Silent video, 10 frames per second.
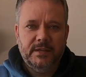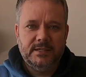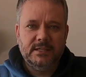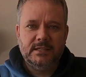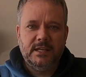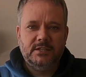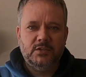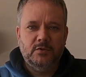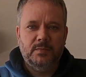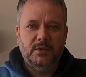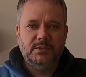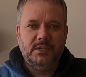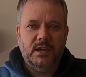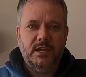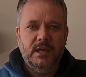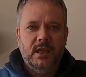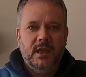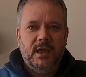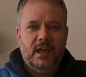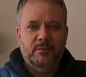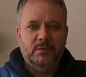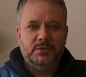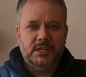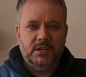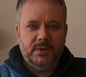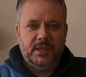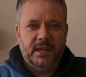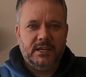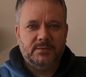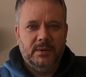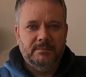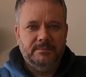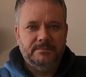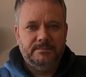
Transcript: This is Let's Do Bonsai, and we'll see you in the next one.